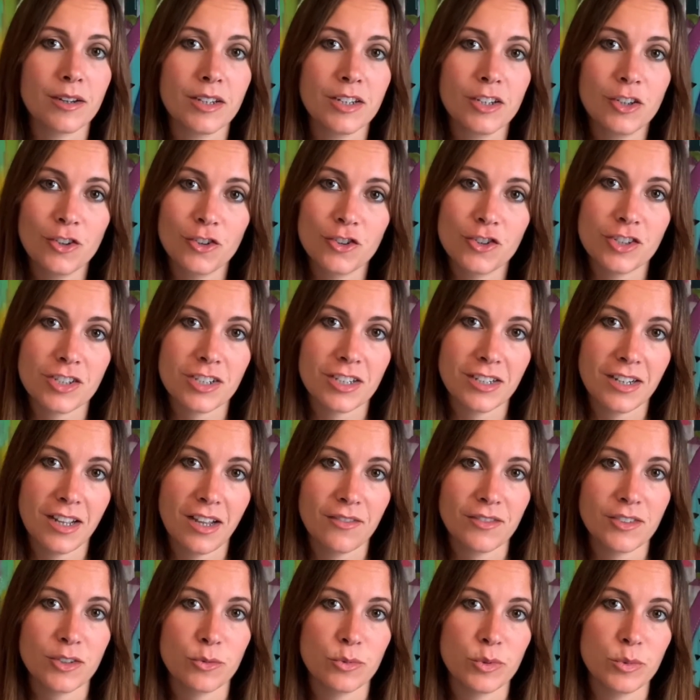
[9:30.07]
You're just gonna
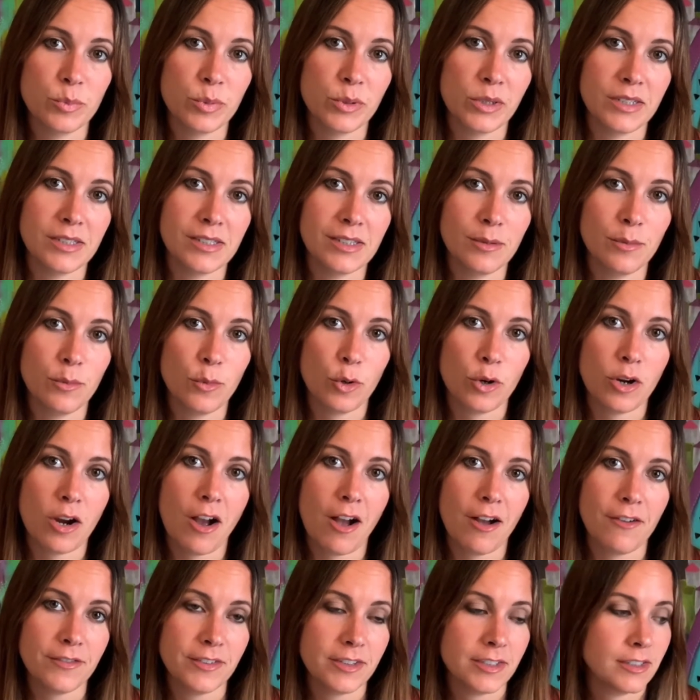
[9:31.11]
have to replace it more
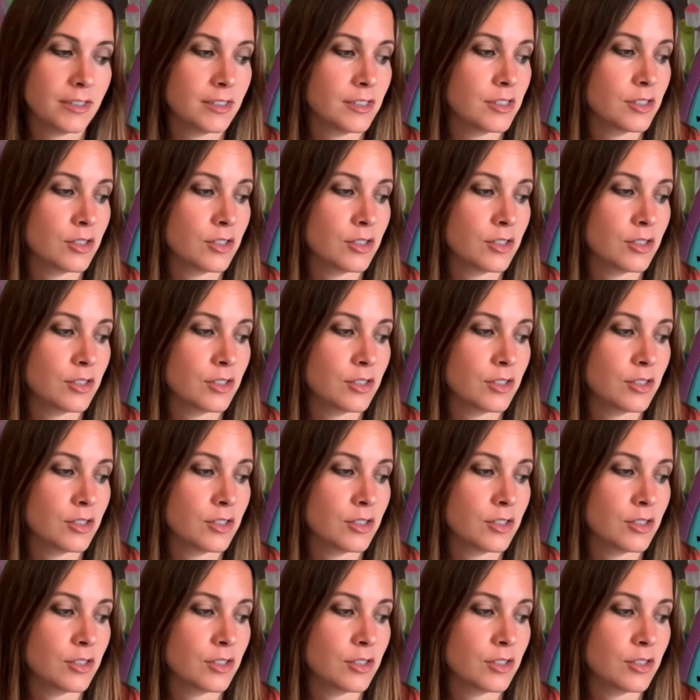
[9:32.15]
often.